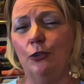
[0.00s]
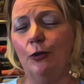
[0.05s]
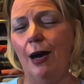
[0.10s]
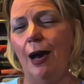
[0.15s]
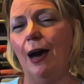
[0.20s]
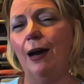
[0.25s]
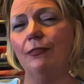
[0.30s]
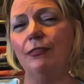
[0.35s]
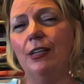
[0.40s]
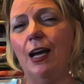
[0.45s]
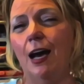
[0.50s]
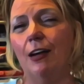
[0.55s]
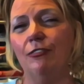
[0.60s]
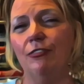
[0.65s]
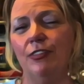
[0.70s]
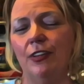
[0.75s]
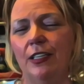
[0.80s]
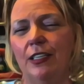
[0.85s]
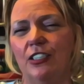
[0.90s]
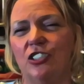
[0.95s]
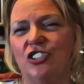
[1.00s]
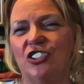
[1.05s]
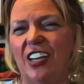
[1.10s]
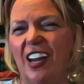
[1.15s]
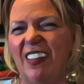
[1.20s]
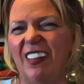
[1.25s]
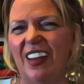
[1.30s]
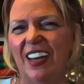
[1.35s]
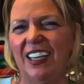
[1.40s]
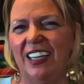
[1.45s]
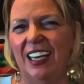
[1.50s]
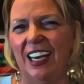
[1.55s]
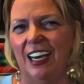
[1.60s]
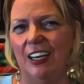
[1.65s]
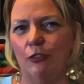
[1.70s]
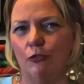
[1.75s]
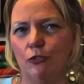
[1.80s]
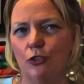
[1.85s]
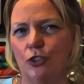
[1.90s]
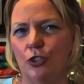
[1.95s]
have not finished, they
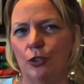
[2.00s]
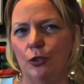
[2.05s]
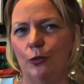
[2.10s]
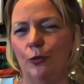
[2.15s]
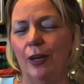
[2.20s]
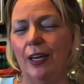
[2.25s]
count too.